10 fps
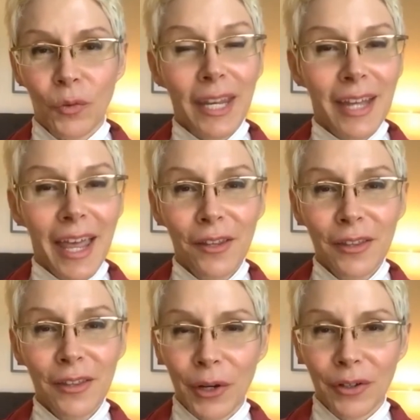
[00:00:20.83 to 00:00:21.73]
We need
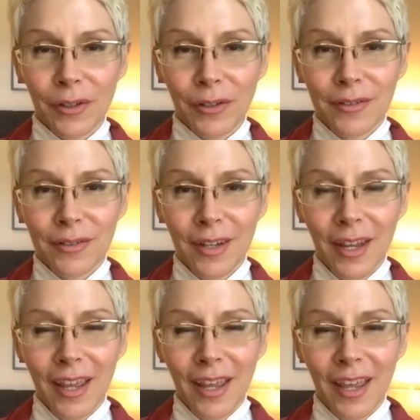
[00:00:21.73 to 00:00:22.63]
health miracles.
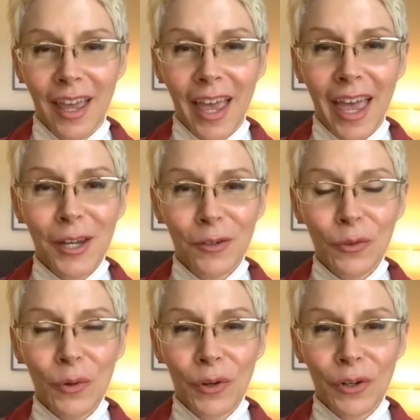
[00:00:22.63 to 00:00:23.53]
And
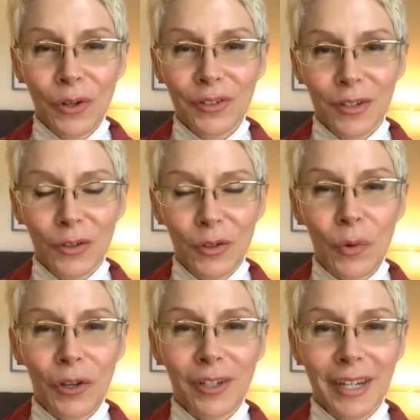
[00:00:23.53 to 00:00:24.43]
of course, the
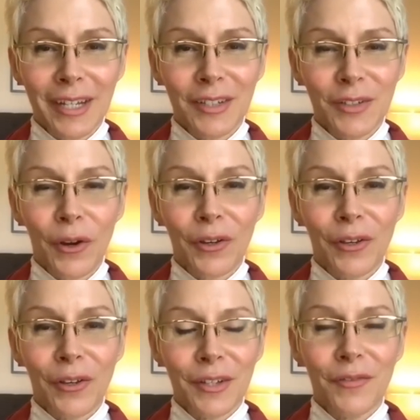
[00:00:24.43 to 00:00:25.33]
world needs
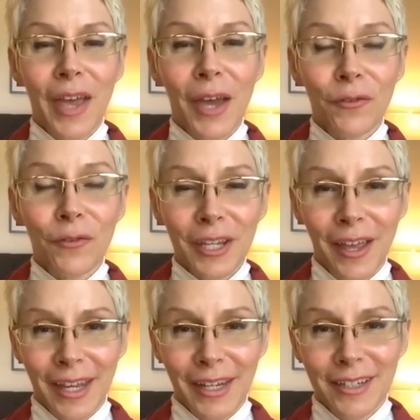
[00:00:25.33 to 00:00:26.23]
miracles of every
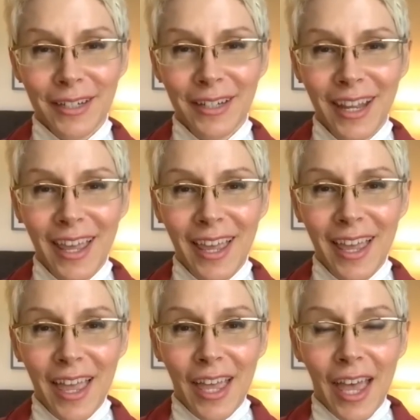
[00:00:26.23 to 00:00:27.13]
kind.
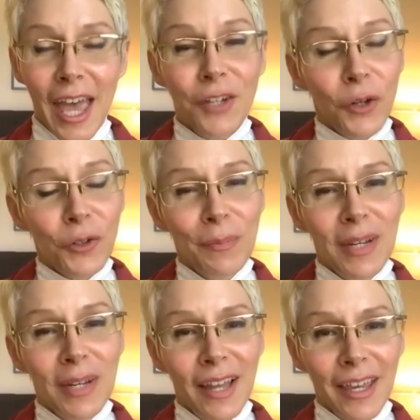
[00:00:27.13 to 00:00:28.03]
And Dr.
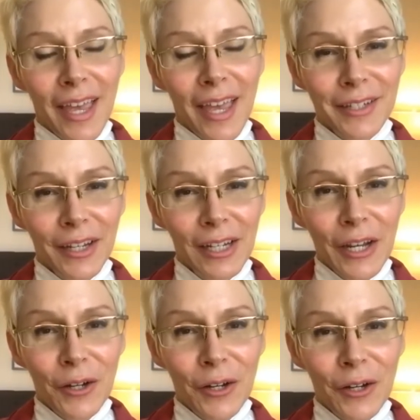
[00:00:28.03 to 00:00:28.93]
Pillai has
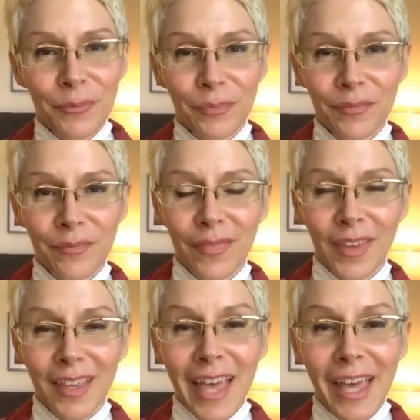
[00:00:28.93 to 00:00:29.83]
declared
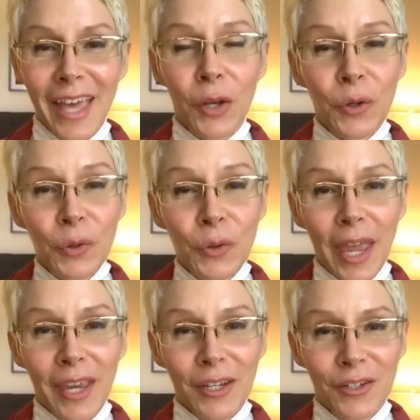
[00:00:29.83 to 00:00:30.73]
that a new
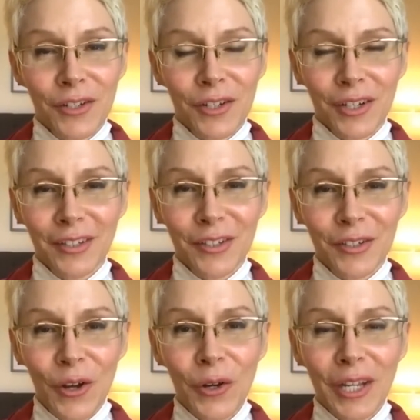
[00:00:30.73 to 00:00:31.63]
age is
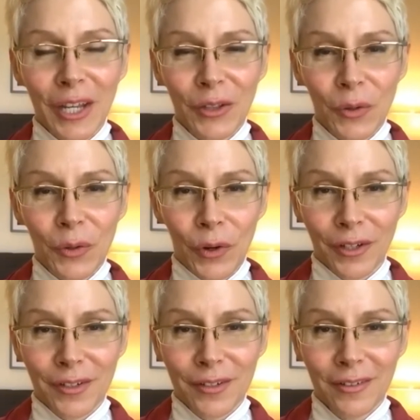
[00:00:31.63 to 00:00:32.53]
starting in the
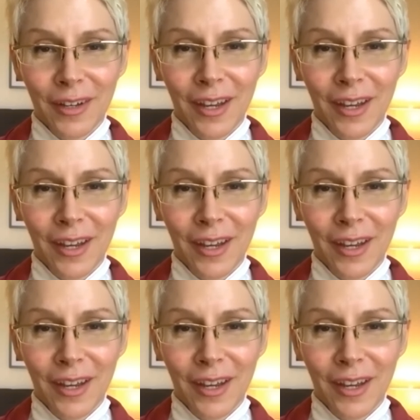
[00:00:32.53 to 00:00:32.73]
world.